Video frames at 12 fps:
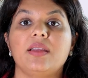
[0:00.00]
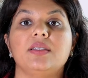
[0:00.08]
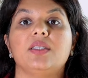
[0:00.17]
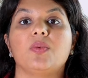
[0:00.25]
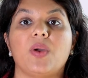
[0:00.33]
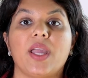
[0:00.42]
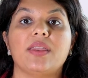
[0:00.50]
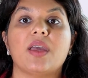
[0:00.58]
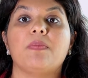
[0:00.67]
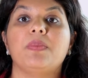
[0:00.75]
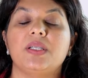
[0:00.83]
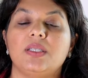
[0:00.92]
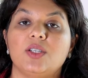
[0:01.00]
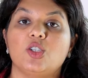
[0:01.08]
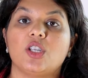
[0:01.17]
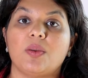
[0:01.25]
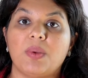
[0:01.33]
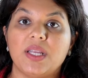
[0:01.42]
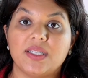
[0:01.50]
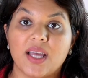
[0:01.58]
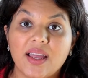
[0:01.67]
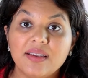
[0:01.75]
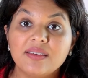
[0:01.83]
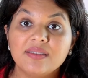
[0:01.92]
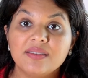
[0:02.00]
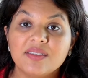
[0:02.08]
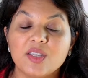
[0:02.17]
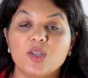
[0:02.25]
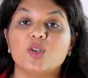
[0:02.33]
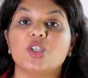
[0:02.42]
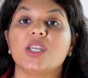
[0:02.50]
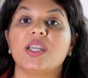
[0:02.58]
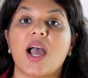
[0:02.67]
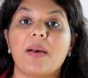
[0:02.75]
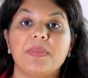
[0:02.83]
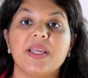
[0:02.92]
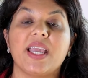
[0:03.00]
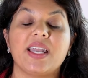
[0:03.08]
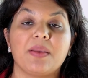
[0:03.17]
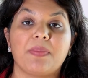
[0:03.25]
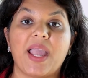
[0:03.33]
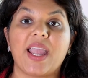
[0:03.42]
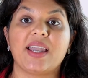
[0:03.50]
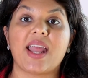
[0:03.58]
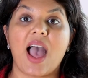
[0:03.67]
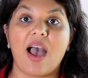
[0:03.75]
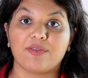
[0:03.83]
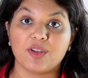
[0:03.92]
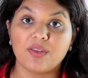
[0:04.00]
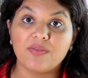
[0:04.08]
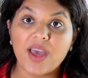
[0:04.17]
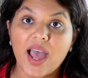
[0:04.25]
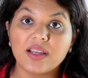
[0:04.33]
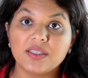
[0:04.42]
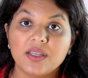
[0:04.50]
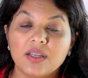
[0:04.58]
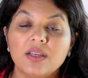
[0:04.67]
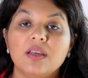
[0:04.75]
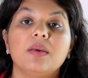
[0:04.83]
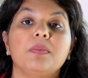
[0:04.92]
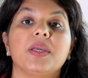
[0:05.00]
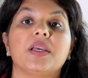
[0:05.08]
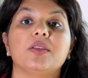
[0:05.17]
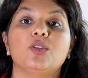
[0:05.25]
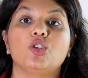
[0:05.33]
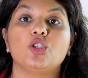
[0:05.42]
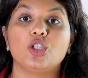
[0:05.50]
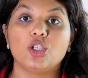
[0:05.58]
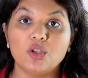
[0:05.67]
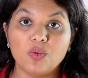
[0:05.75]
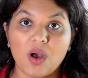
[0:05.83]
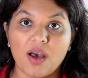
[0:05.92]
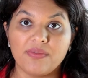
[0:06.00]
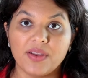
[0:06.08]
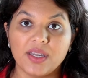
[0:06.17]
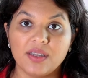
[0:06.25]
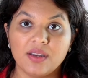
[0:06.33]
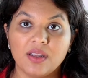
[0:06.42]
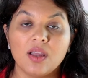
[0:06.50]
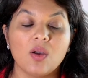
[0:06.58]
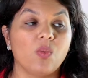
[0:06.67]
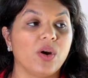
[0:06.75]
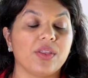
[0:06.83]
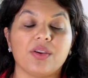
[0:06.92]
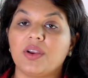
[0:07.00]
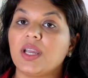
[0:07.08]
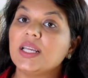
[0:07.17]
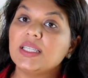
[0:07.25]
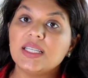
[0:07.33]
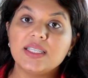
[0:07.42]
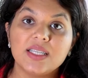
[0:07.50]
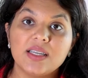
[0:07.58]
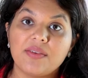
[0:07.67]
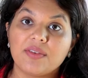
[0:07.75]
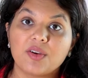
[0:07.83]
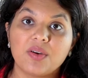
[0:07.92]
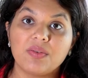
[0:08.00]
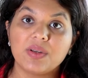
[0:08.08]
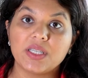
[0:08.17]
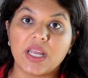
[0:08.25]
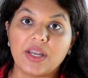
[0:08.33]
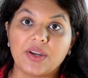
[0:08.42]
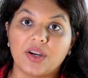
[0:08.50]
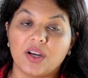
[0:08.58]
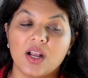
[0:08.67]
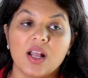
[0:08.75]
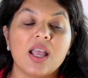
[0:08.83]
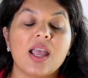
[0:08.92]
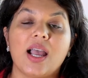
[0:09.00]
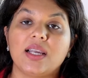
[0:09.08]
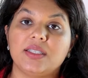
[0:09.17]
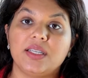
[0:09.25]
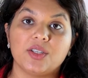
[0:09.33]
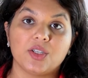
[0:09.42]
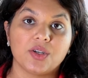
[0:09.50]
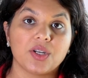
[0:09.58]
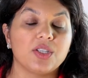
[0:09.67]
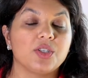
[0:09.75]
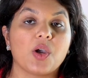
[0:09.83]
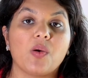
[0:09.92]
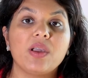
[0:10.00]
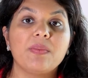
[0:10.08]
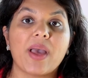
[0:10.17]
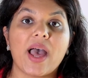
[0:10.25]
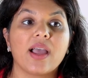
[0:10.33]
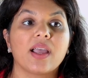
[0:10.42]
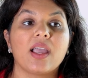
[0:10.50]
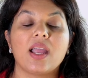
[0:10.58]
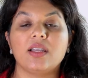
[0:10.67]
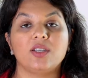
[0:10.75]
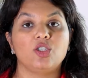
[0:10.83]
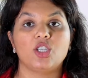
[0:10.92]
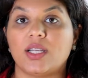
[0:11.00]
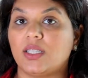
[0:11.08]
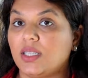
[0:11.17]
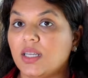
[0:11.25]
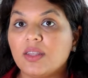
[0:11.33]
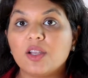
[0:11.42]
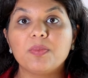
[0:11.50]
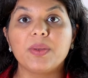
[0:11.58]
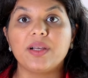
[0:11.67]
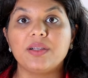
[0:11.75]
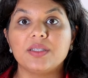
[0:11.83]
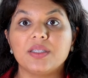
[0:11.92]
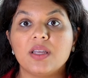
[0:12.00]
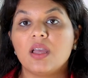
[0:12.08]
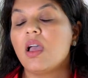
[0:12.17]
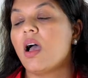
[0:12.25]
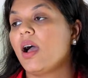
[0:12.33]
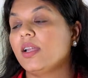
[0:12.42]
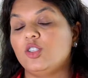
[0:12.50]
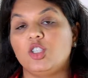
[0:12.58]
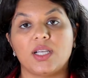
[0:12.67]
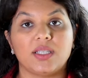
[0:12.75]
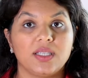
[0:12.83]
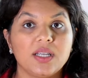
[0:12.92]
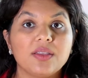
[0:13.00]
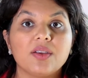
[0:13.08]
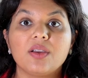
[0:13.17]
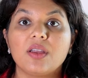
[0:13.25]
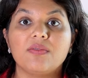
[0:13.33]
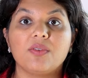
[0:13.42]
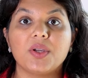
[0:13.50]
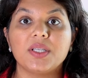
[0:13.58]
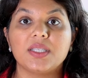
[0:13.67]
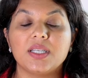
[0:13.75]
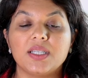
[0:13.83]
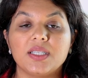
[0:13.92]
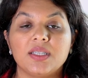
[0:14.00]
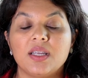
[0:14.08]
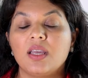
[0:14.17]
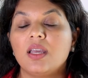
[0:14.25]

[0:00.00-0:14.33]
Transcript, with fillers: is the way that business should be done. You should not be getting paid after the fact because too often where there isn't an evergreen retainer, I see attorneys going back and adjusting their bills, adjusting their invoices,